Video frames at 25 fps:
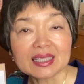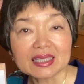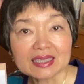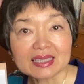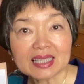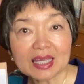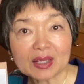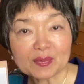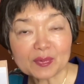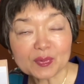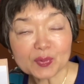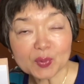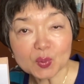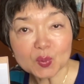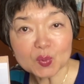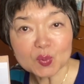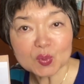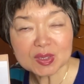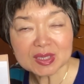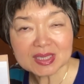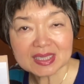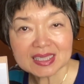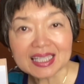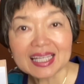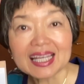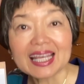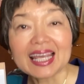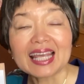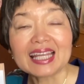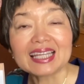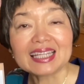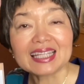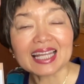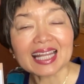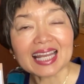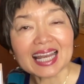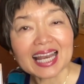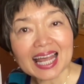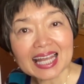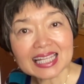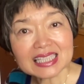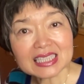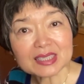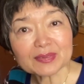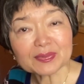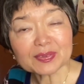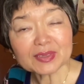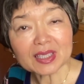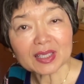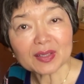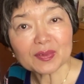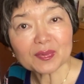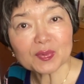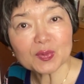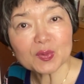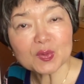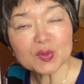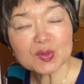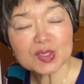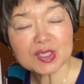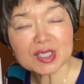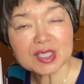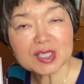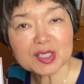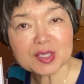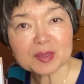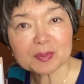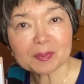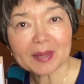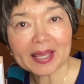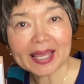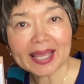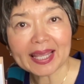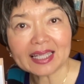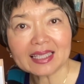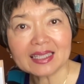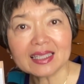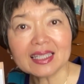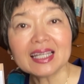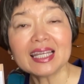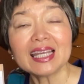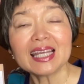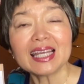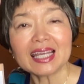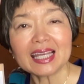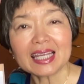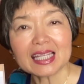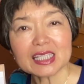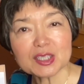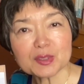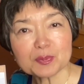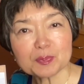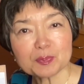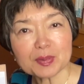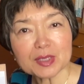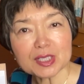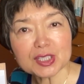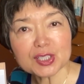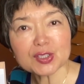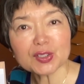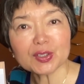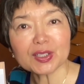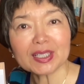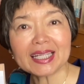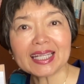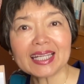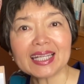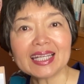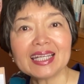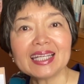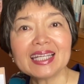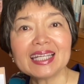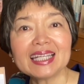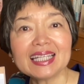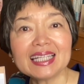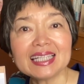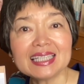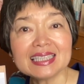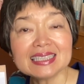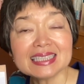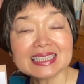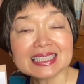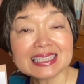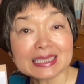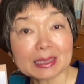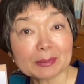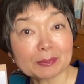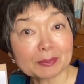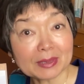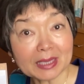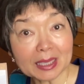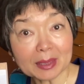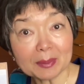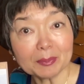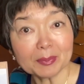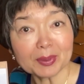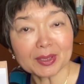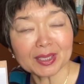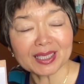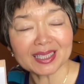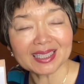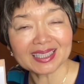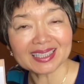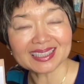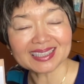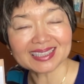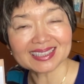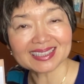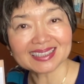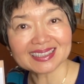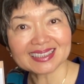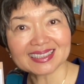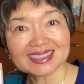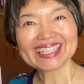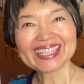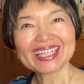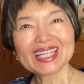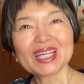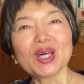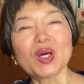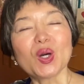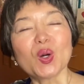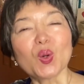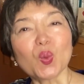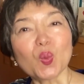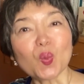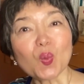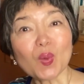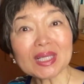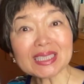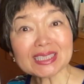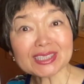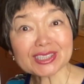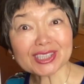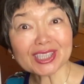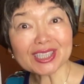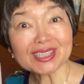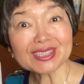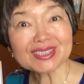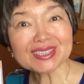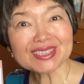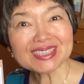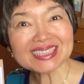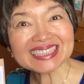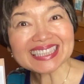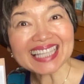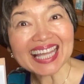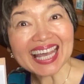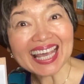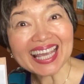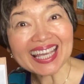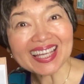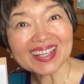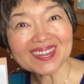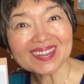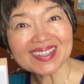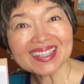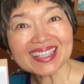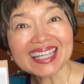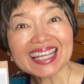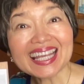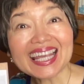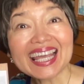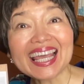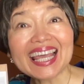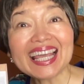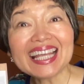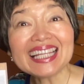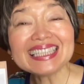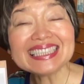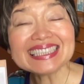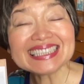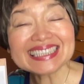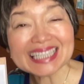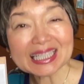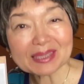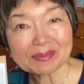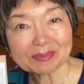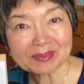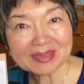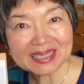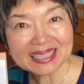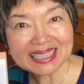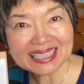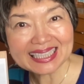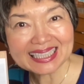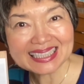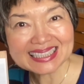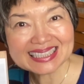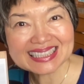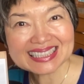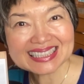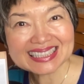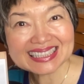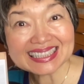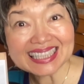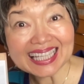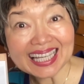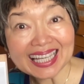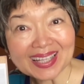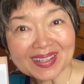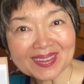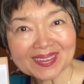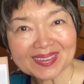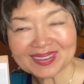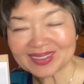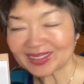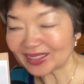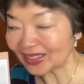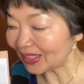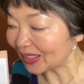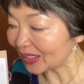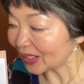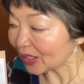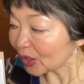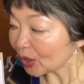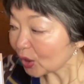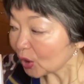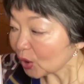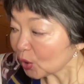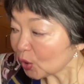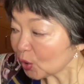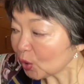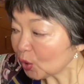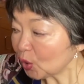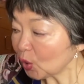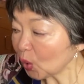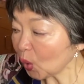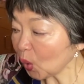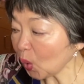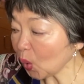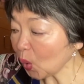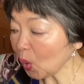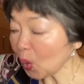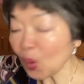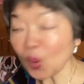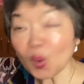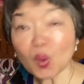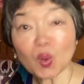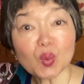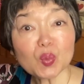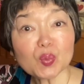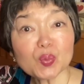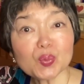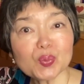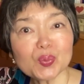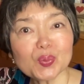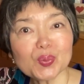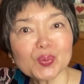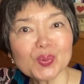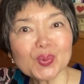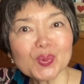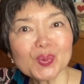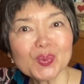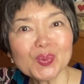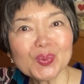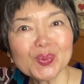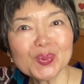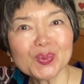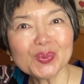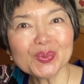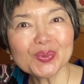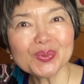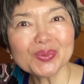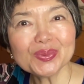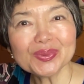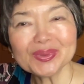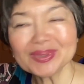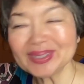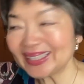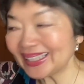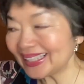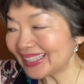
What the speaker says: Typhoons. And there are lots of typhoons in Japan, especially in September. Western style and Japanese style. Yofu.